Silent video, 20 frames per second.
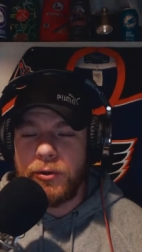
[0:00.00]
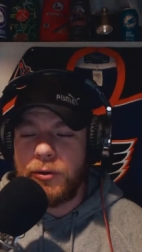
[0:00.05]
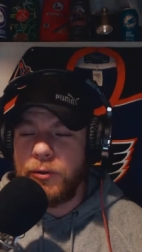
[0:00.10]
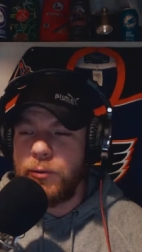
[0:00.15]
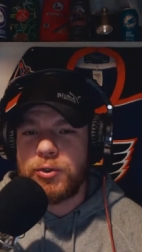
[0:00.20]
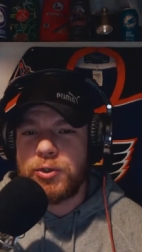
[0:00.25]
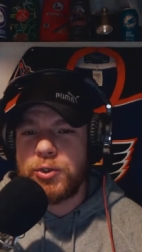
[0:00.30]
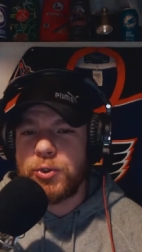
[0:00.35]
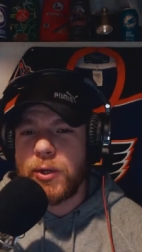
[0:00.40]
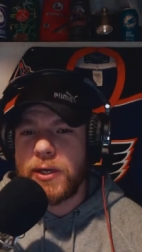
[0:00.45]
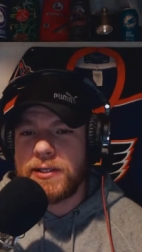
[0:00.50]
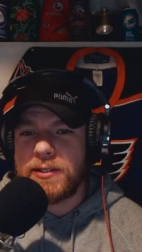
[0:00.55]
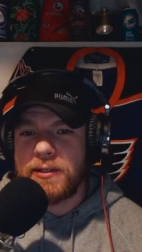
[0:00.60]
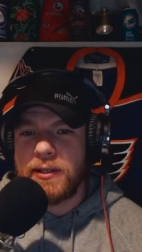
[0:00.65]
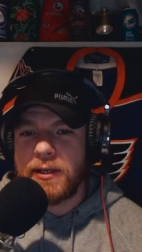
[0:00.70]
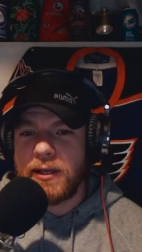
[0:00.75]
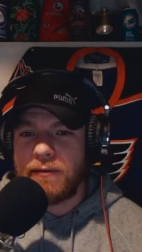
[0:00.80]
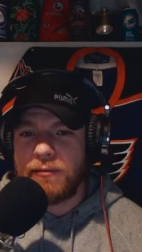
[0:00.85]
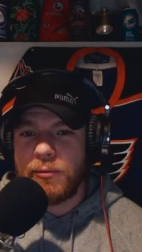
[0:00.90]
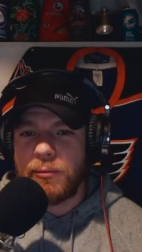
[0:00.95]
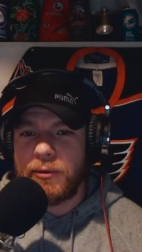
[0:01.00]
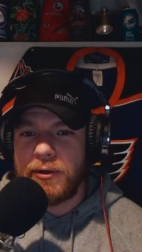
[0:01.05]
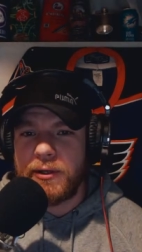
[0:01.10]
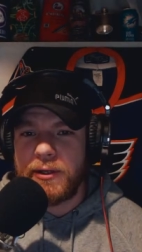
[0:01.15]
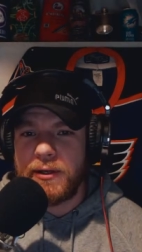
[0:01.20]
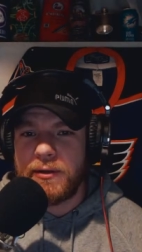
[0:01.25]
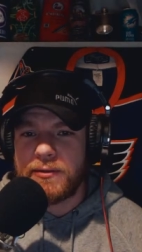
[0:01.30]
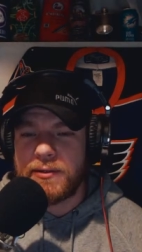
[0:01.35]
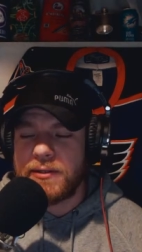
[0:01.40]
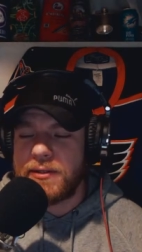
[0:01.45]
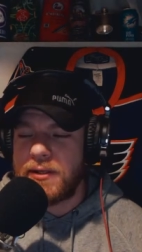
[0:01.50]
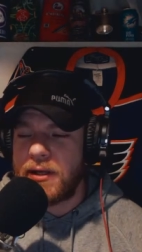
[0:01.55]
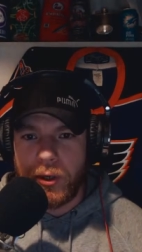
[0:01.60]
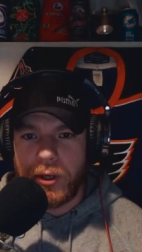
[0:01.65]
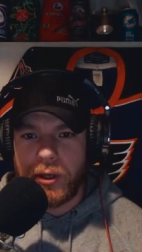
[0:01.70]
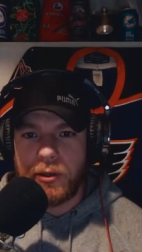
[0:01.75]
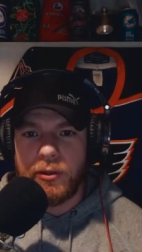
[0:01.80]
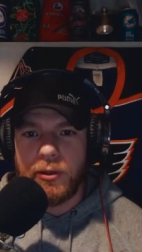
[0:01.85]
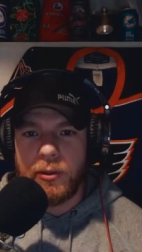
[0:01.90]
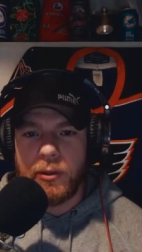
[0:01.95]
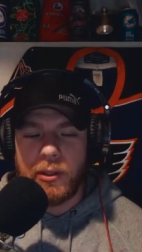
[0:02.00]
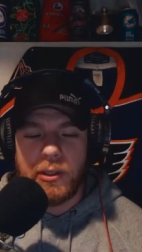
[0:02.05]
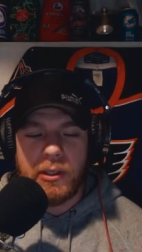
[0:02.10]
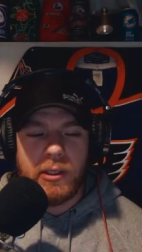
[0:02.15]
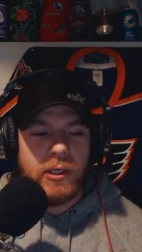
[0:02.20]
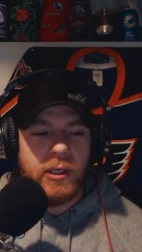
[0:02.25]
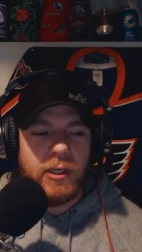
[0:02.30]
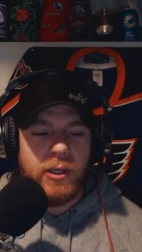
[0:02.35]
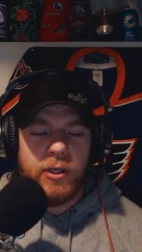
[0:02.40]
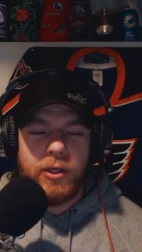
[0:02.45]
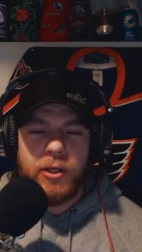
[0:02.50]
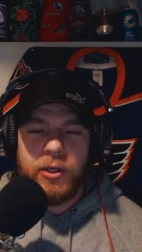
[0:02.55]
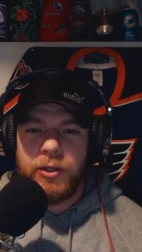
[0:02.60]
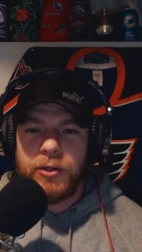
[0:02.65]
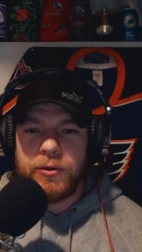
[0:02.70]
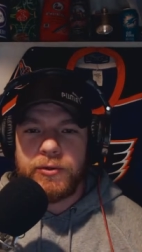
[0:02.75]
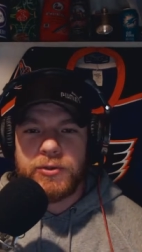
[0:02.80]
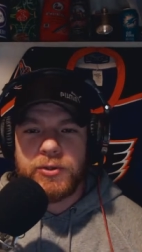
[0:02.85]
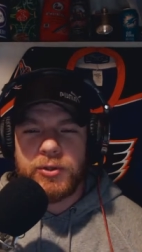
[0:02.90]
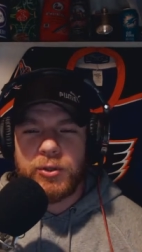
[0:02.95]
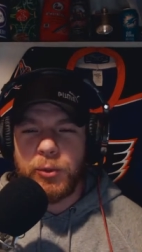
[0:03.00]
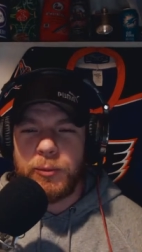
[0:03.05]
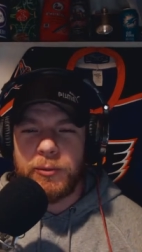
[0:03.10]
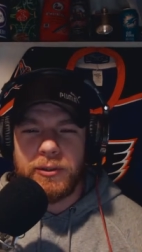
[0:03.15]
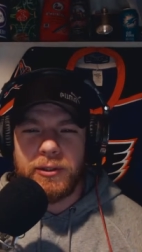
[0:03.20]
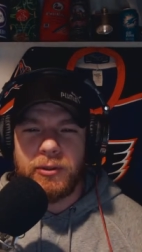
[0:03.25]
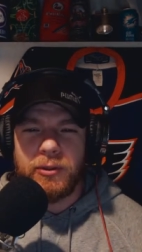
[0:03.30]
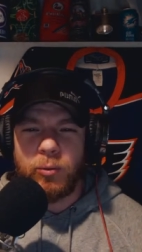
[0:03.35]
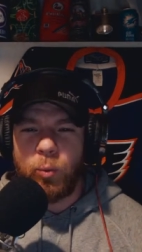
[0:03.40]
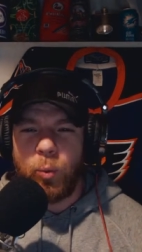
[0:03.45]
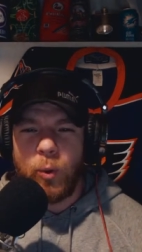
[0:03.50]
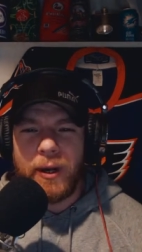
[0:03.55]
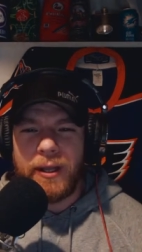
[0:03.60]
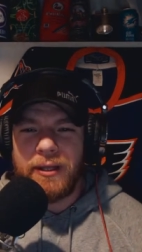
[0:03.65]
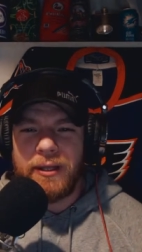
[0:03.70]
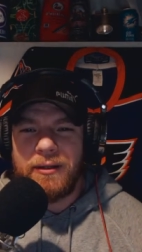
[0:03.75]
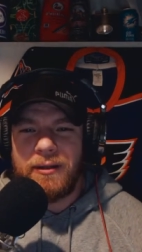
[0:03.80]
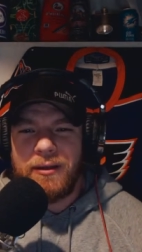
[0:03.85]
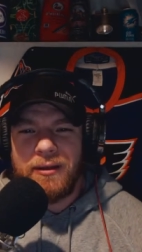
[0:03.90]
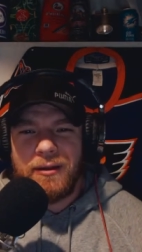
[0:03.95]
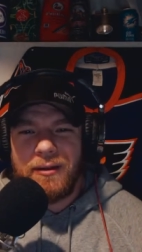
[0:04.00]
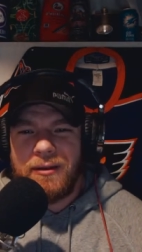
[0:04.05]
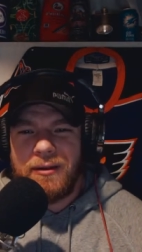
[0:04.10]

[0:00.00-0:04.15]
You're dressed like everybody else. You're wearing your your stupid little white